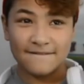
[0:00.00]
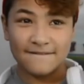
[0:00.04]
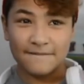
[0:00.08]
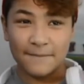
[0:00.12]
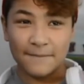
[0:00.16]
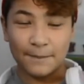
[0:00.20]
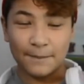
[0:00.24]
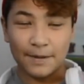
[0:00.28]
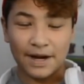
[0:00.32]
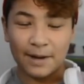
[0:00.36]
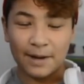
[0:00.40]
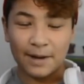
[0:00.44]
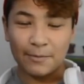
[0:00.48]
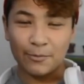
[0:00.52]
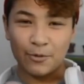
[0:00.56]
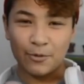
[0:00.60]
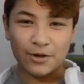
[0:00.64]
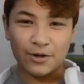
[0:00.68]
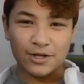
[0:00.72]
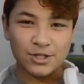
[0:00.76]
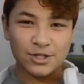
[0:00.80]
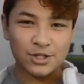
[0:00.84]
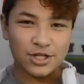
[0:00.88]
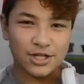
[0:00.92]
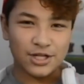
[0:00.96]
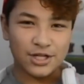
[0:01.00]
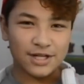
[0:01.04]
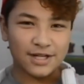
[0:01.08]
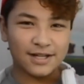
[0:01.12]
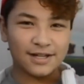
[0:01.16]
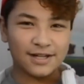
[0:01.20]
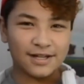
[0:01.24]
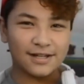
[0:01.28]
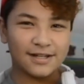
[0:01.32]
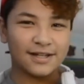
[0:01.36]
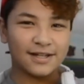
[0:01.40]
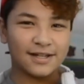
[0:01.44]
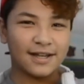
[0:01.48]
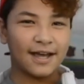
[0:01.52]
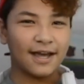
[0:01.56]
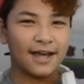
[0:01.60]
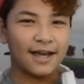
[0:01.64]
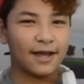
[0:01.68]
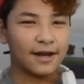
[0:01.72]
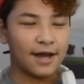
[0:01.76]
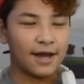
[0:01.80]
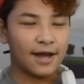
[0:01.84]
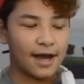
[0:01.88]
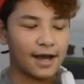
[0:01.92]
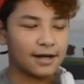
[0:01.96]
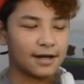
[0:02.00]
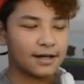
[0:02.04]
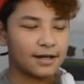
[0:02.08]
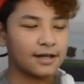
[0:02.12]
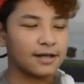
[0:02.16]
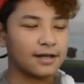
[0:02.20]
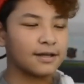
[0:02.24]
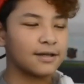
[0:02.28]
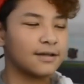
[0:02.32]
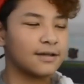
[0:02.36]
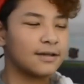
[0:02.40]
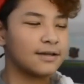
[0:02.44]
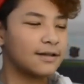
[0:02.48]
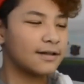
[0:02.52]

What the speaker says: Bet I'm cringing and hiding.